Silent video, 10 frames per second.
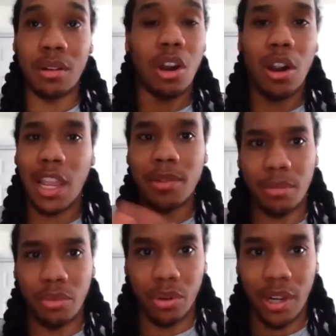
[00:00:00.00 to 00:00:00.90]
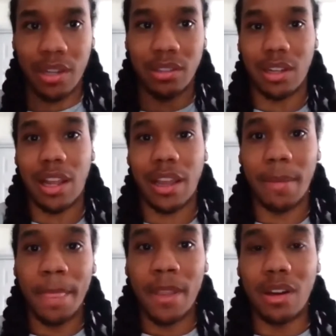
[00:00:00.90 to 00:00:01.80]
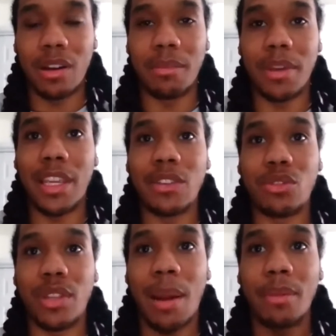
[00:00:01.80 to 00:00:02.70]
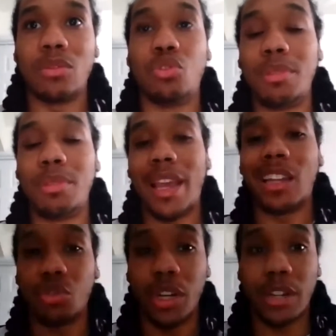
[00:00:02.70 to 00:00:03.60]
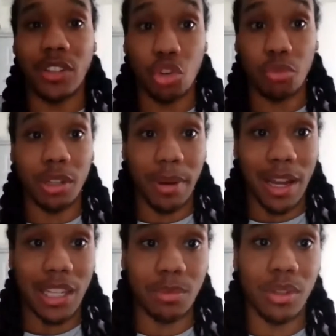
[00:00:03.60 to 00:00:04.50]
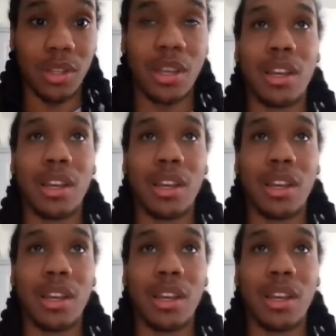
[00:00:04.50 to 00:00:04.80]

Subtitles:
and board games alike, it gives you that opportunity to be as creative as humanly possible.